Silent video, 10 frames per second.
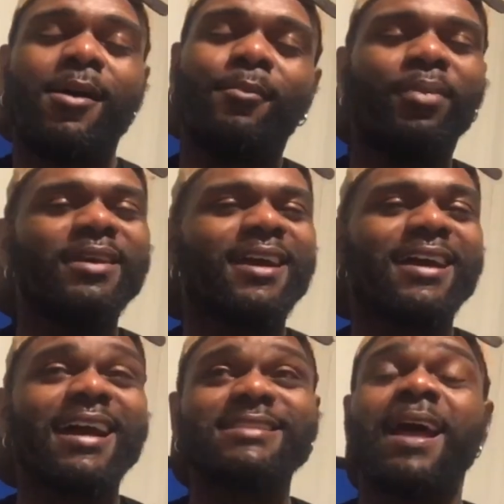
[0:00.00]
But yeah,
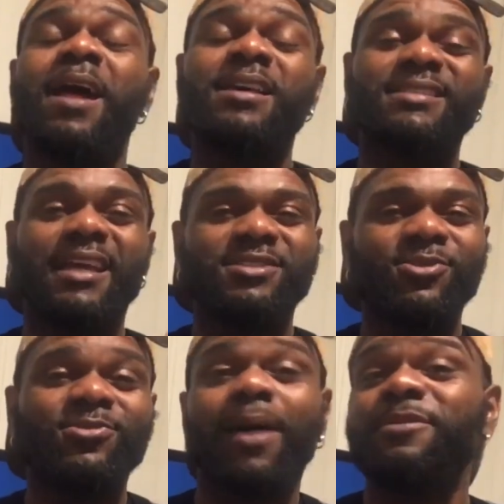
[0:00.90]
guys, stay
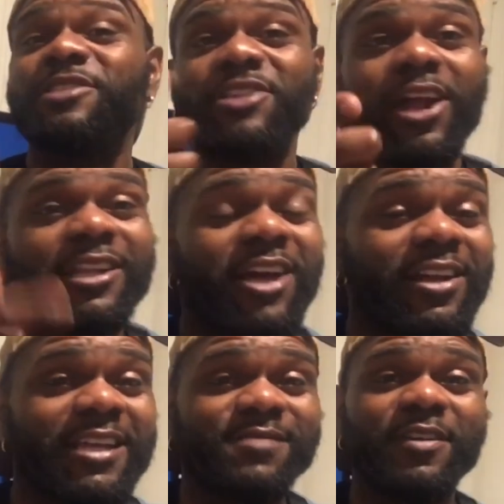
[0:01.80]
tuned. I'm gonna see y'all in y'all
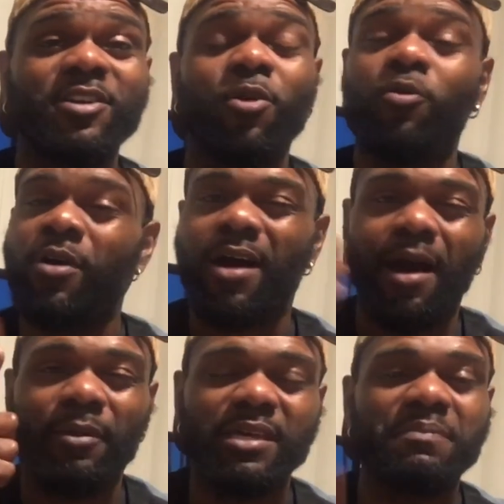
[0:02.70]
next video. I'm
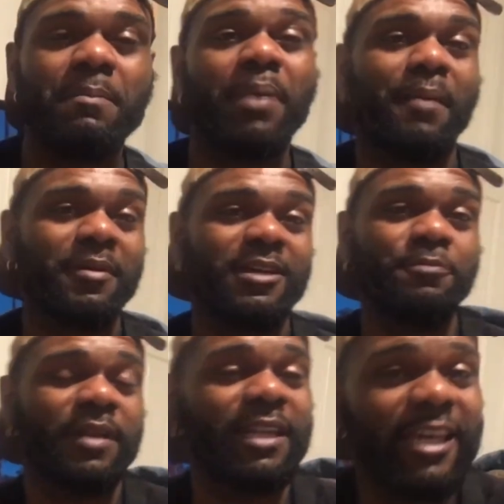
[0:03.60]
gonna keep it popping, keep it
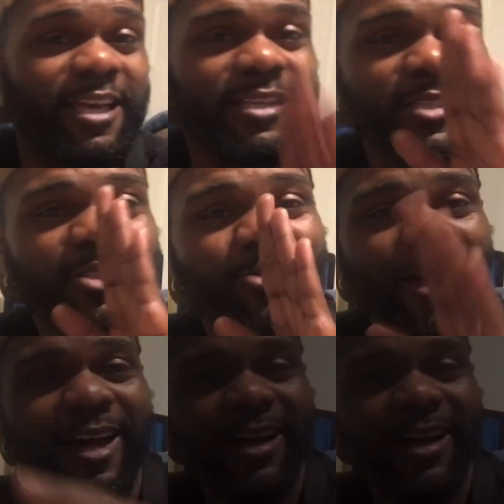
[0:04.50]
lit. Swear.